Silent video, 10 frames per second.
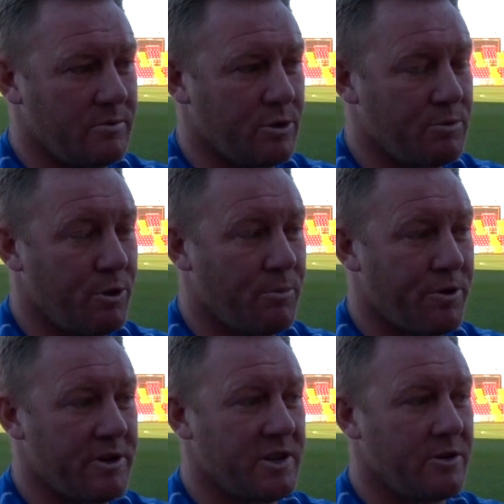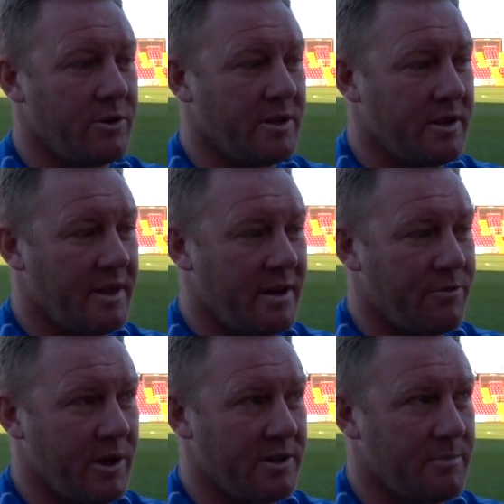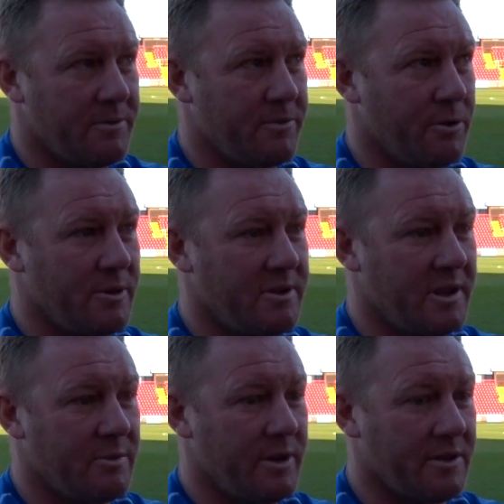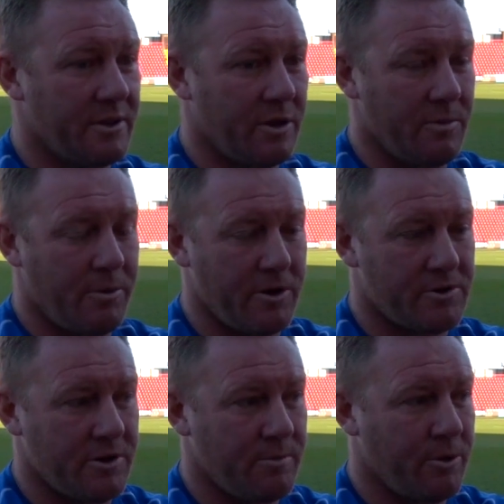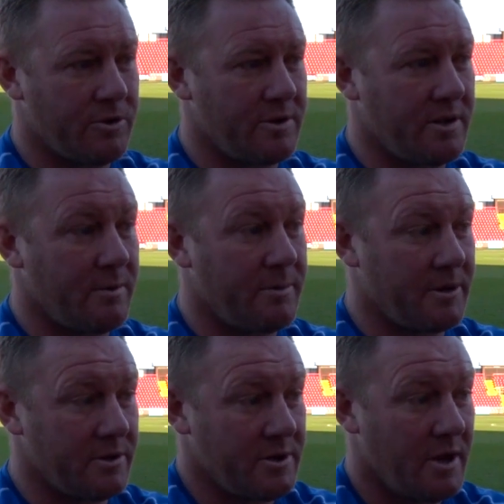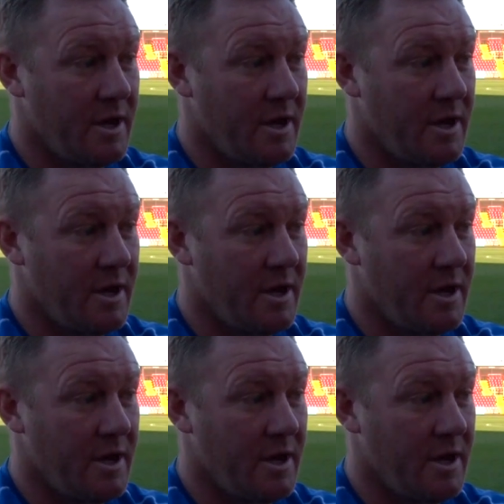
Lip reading: much more pressure going into that if we hadn't performed today and we hadn't got the points on the board today, because